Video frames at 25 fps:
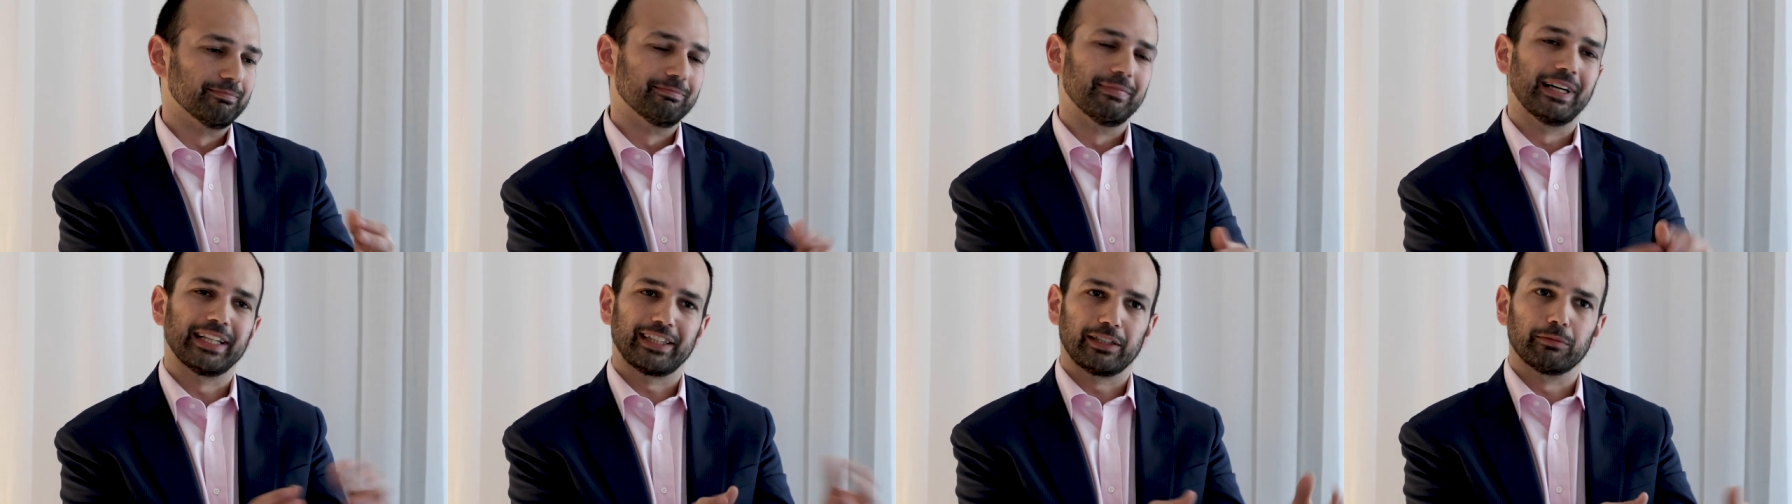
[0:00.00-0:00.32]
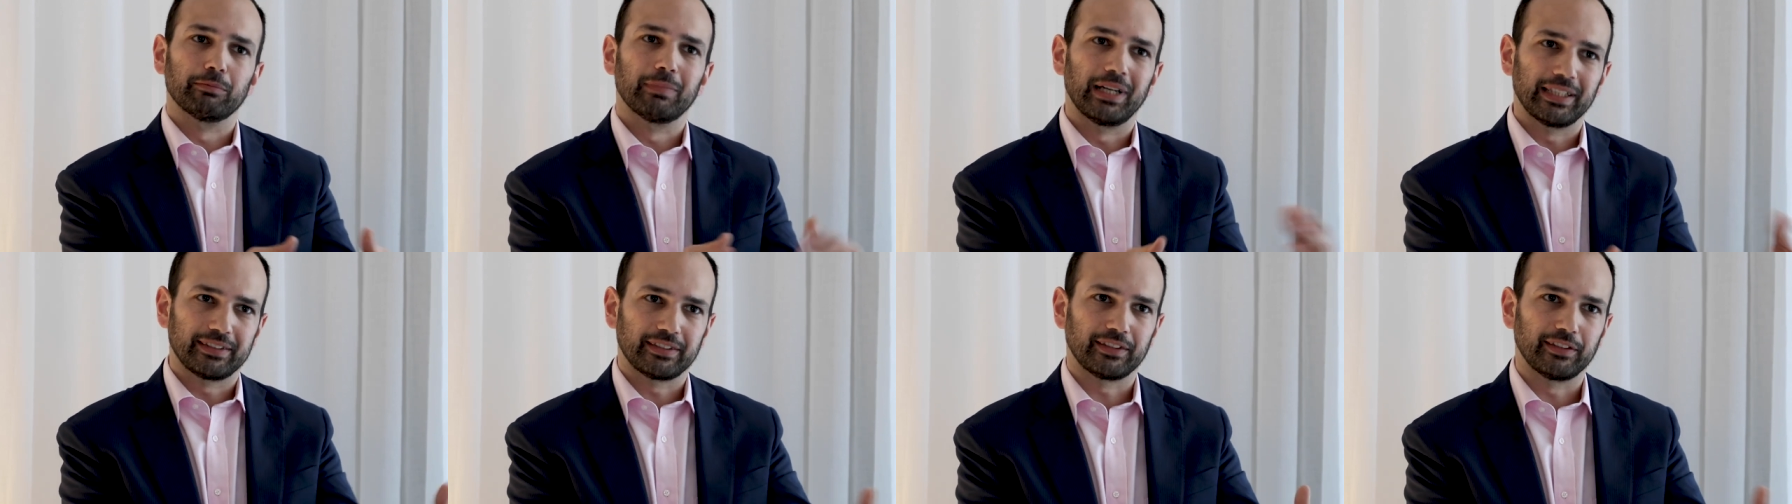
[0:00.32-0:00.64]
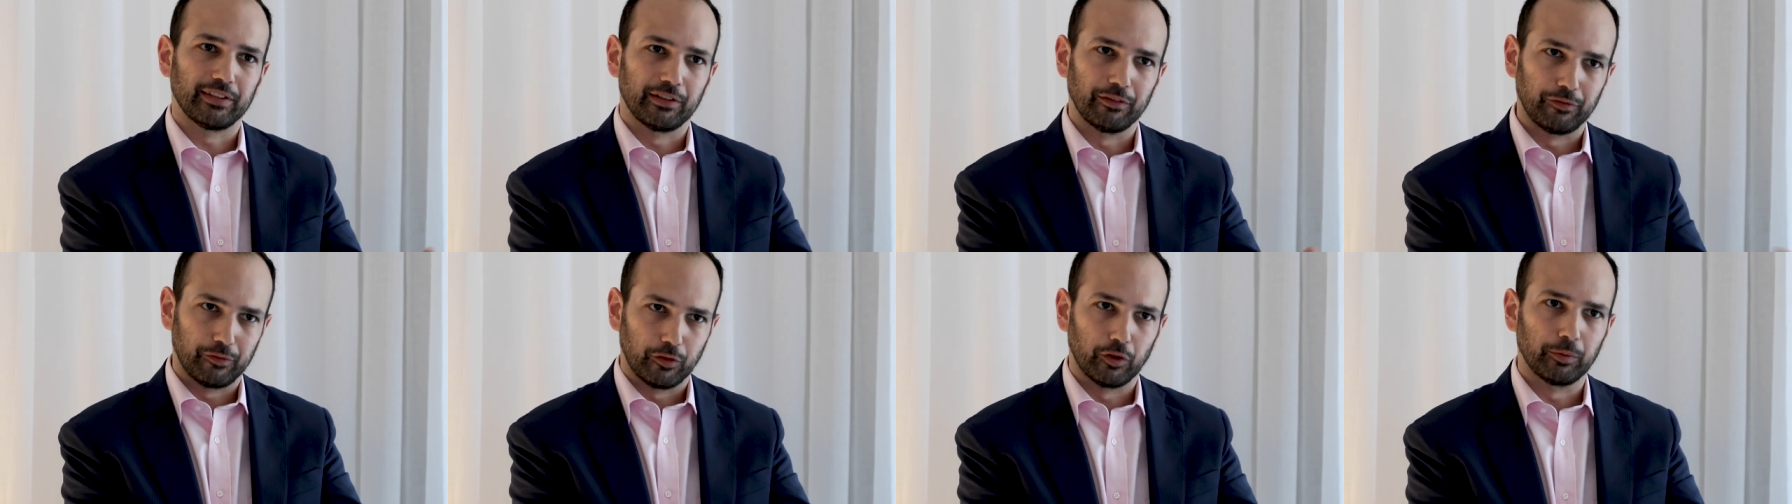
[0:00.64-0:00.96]

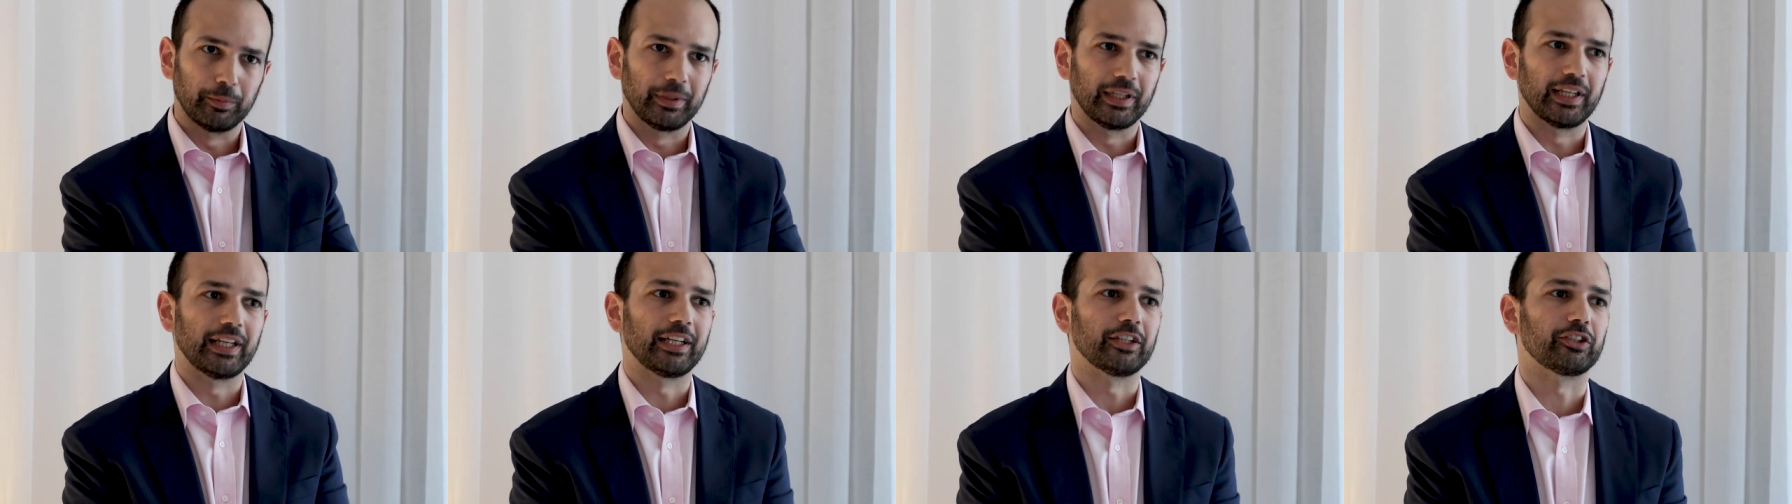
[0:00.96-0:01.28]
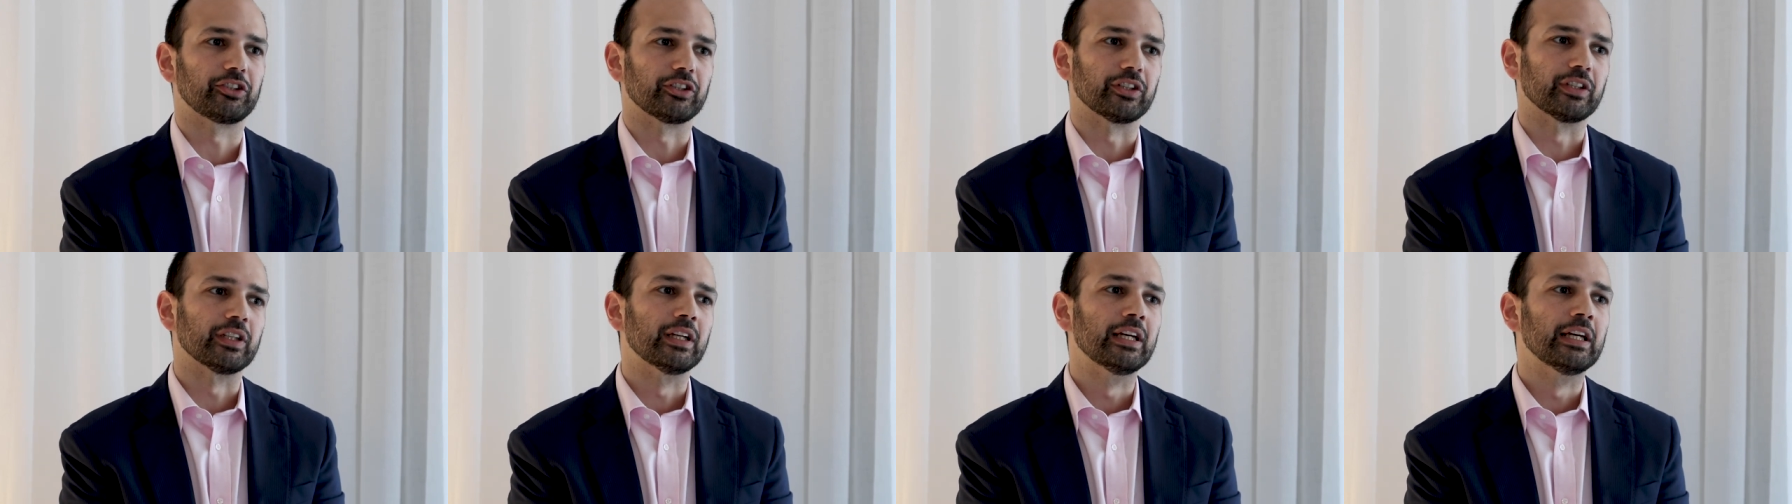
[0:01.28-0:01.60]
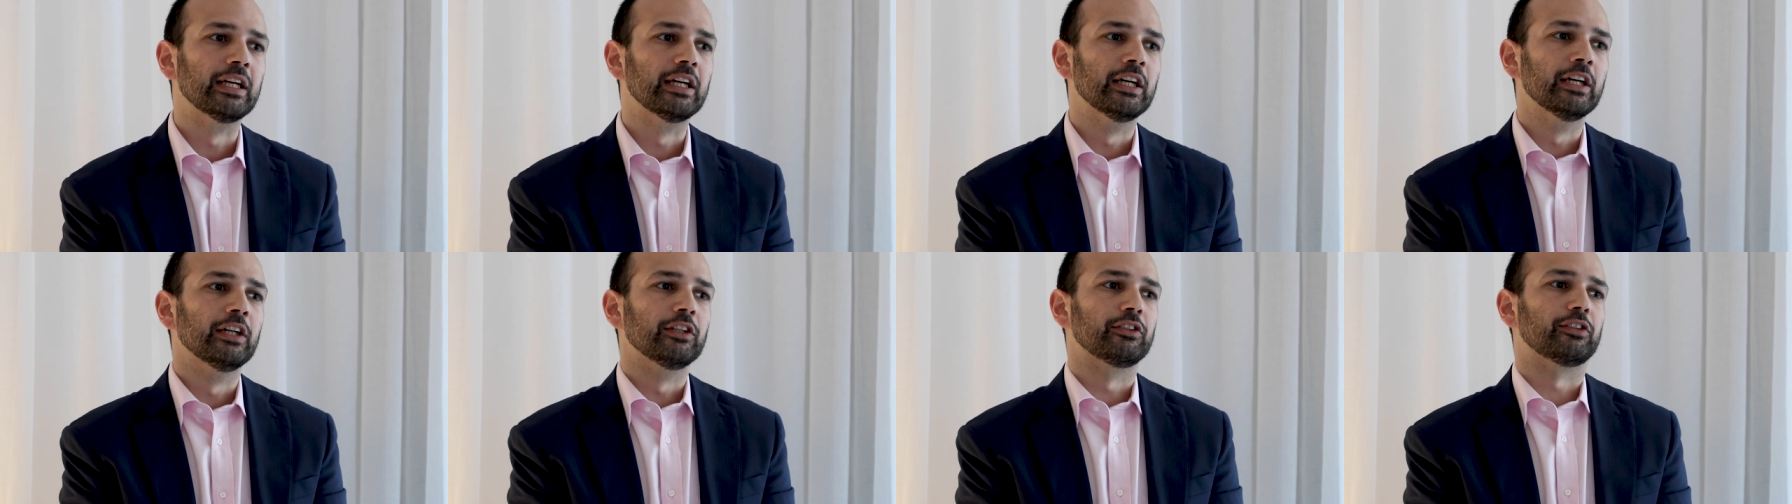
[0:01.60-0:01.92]
mathematical formulation
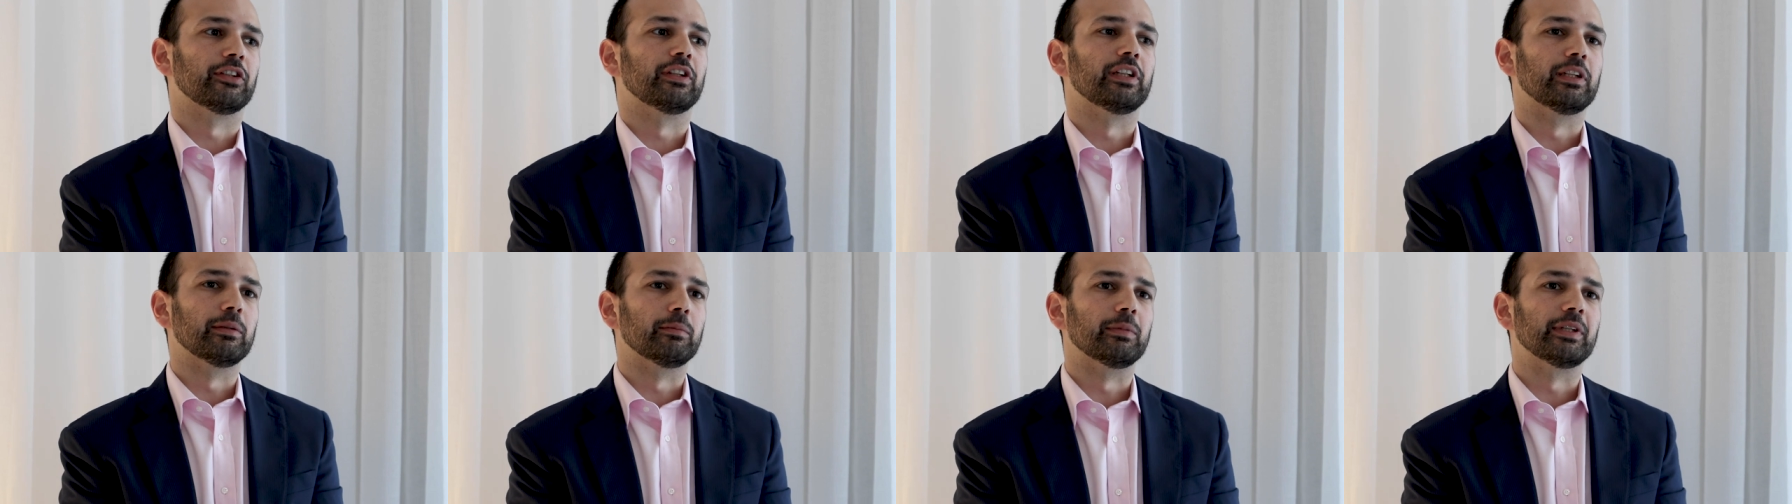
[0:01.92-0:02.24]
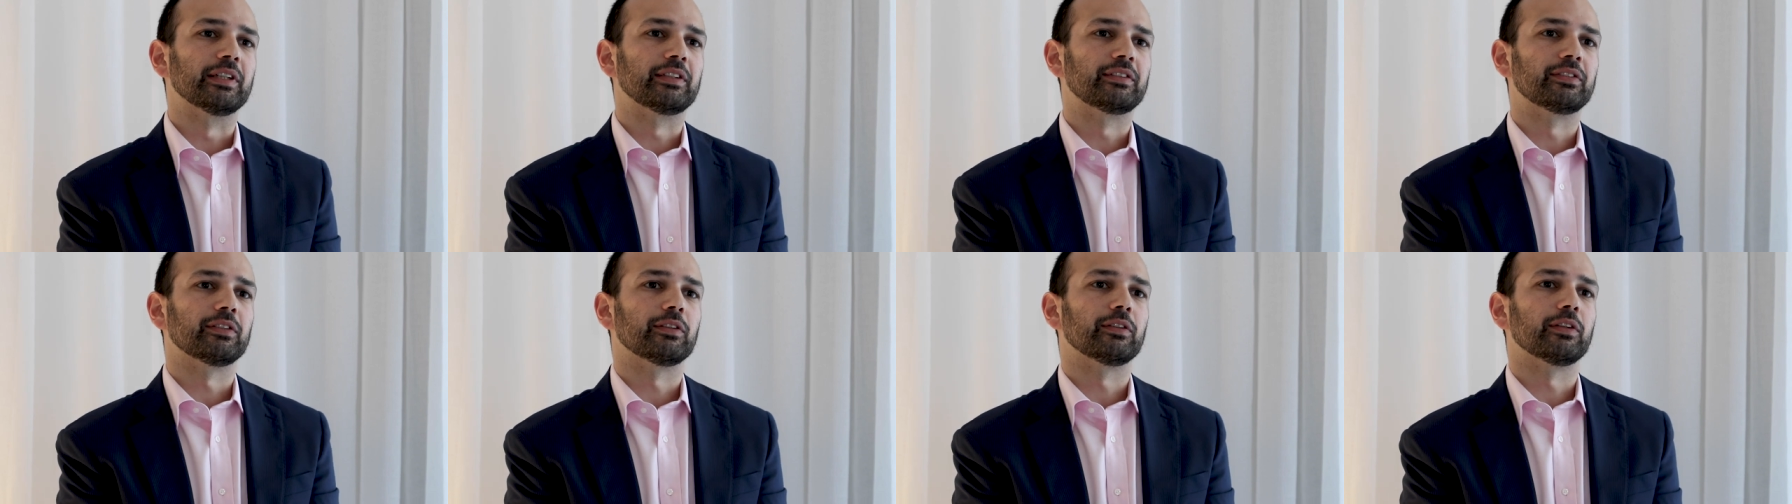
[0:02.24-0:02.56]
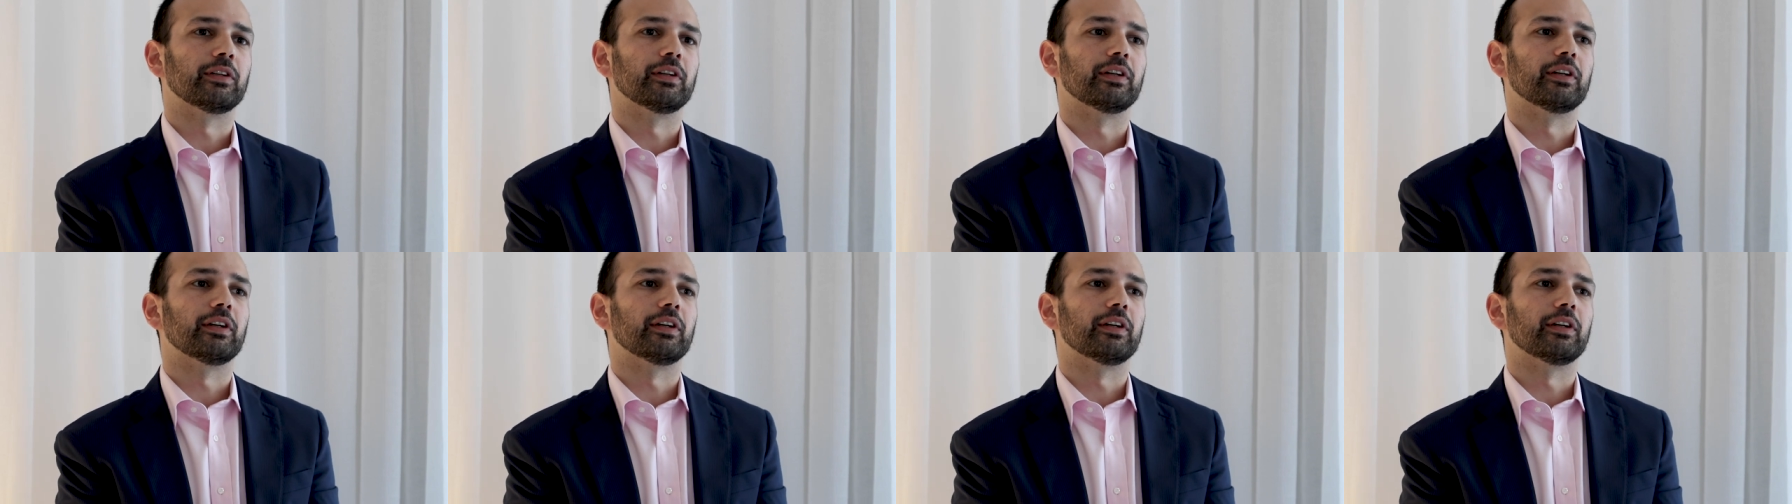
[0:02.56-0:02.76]
to limit